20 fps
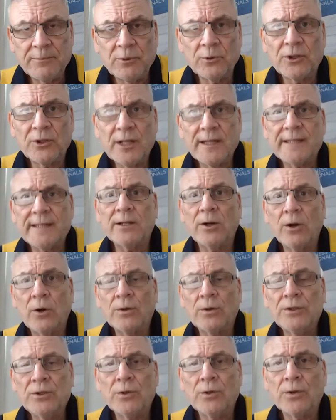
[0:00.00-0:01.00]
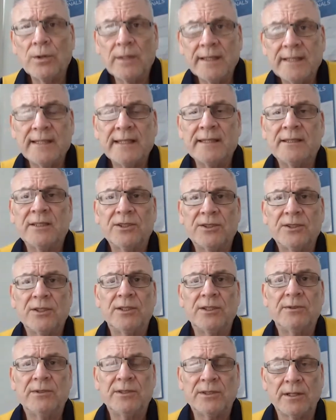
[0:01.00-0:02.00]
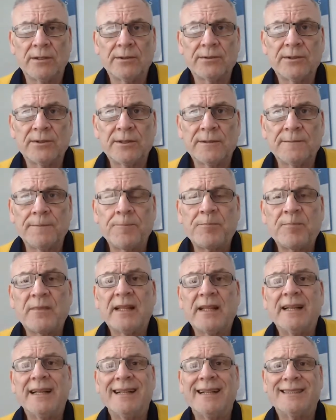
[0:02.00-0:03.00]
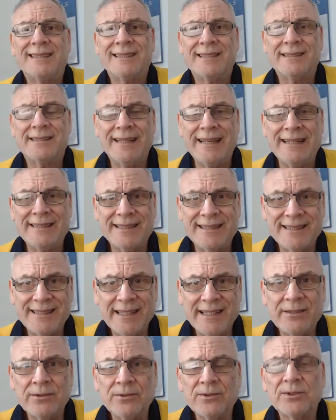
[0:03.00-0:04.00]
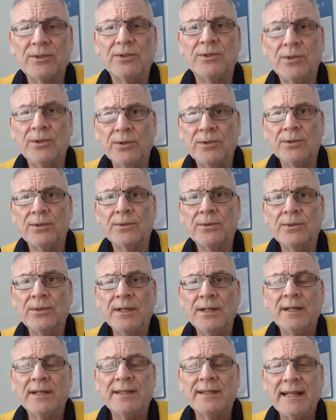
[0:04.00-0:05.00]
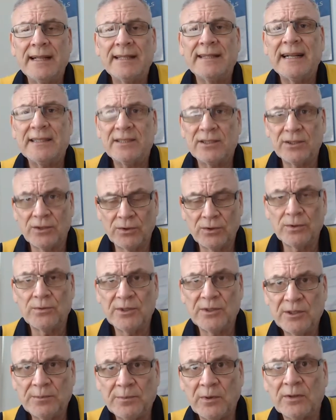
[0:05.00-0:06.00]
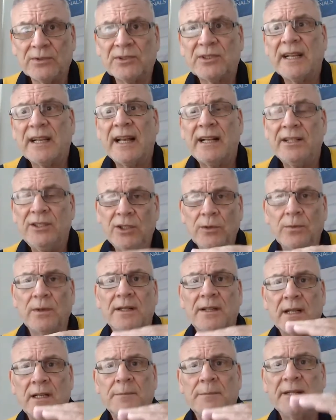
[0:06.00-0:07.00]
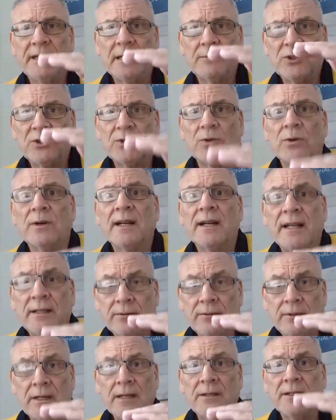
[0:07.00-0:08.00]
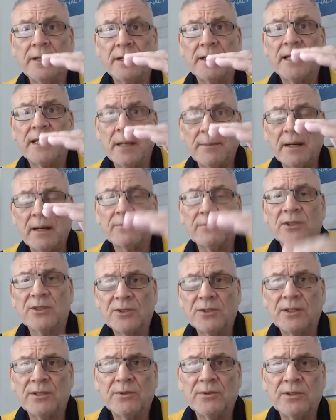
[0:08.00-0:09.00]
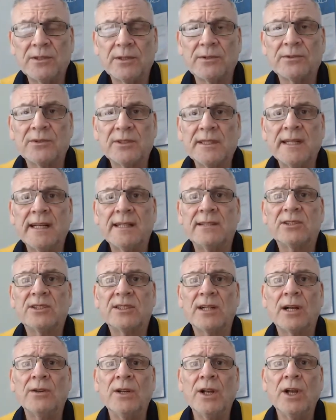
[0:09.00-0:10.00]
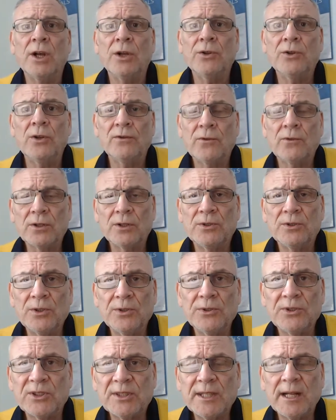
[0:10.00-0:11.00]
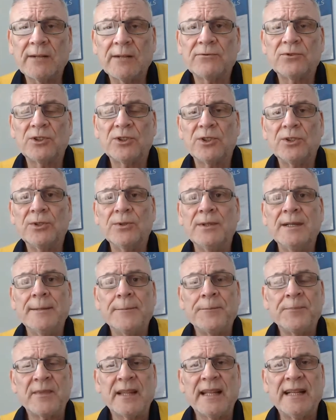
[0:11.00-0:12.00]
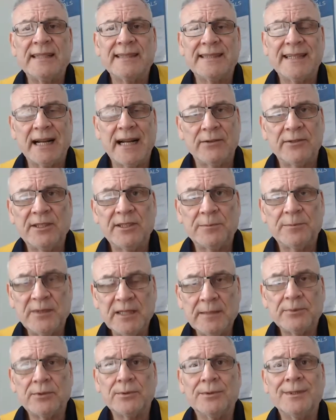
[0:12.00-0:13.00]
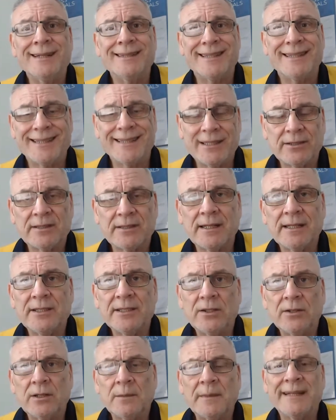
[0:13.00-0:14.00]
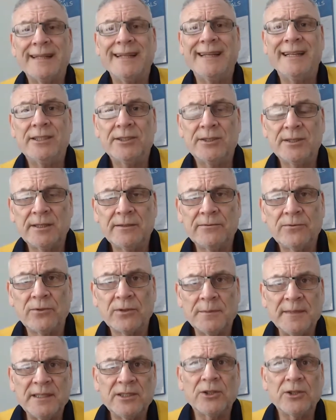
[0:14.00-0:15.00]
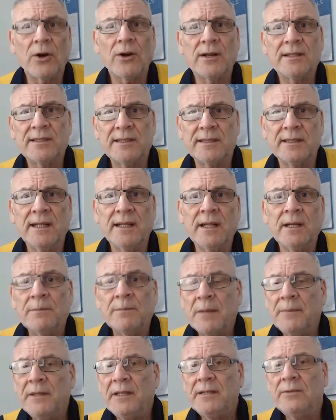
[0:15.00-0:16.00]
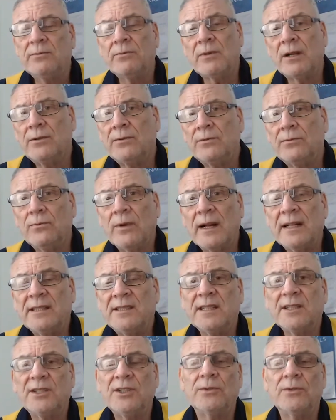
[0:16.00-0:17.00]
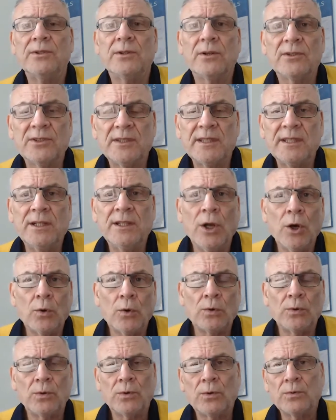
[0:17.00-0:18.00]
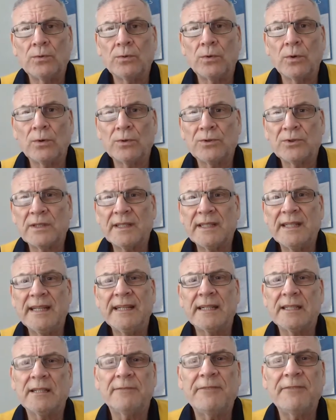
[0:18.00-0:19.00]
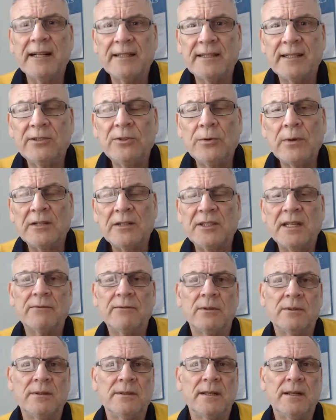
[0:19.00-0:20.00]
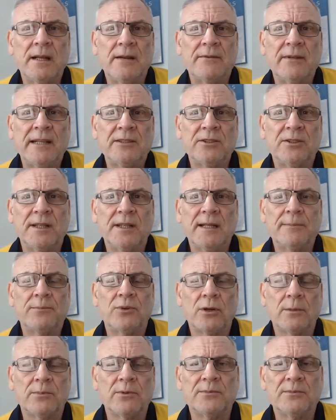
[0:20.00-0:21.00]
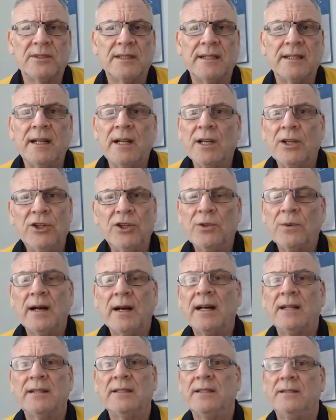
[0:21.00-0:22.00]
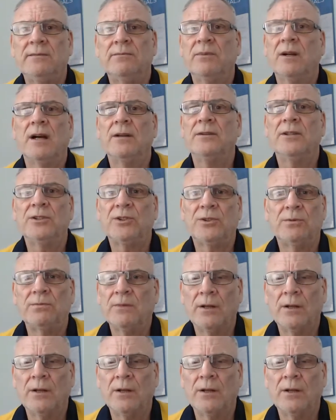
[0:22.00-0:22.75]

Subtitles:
people click on your link in the search results is a signal to Google that that's a good response, and you are going to become stronger, and you're going to come up the search results again. So you've got to do stuff to encourage people to click on that link. You've got to make it interesting for them, enticing, maybe raise their curiosity, or sort of hint at the fact that you actually have an answer to their problems, that you are the only